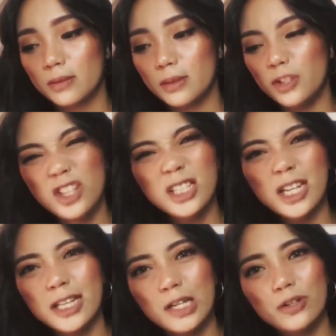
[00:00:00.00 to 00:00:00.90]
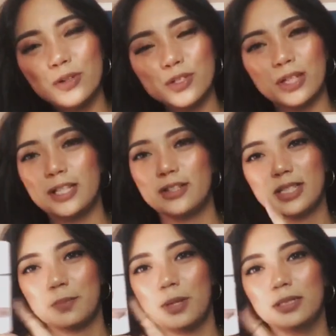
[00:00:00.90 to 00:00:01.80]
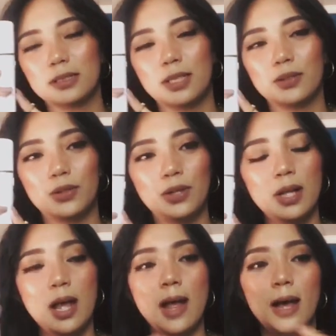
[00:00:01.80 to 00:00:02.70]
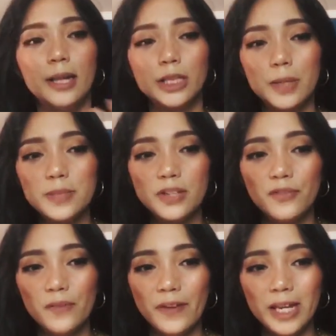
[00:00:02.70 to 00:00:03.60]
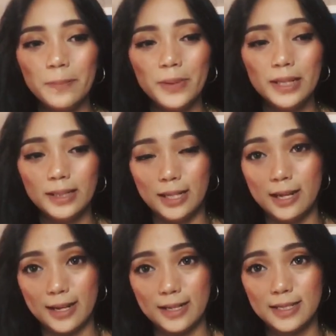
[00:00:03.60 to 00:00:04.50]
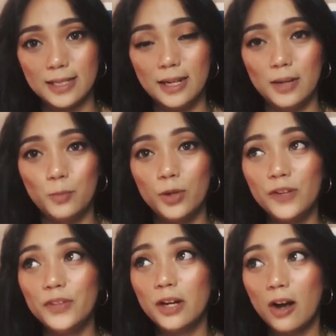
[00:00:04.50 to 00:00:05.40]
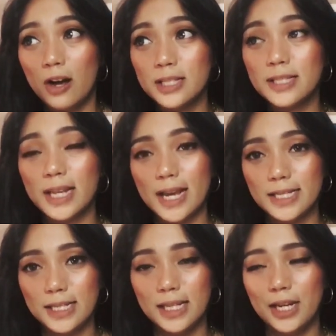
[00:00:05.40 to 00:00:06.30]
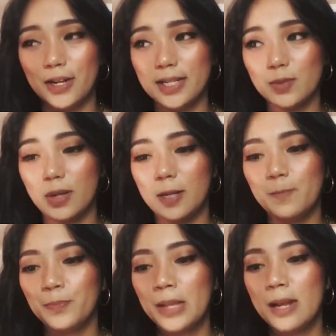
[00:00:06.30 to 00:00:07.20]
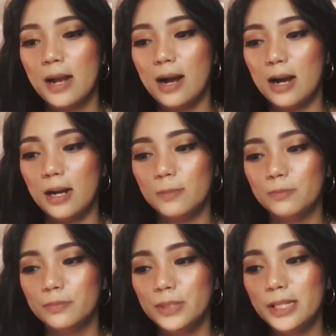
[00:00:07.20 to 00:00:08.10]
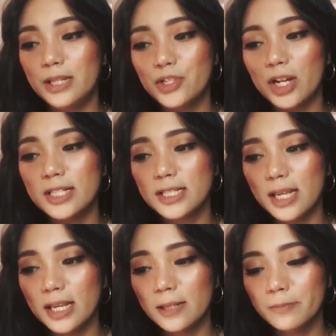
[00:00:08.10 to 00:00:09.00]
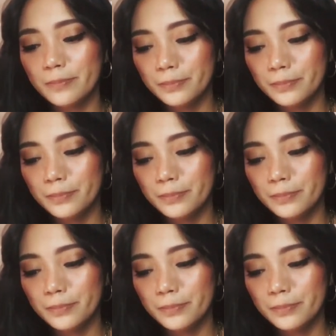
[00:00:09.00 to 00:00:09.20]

yun lang na hindi ko nagustuhan dito sa product na to. In terms of availability, guys, one of the cons that I see here as well, hindi siya kasing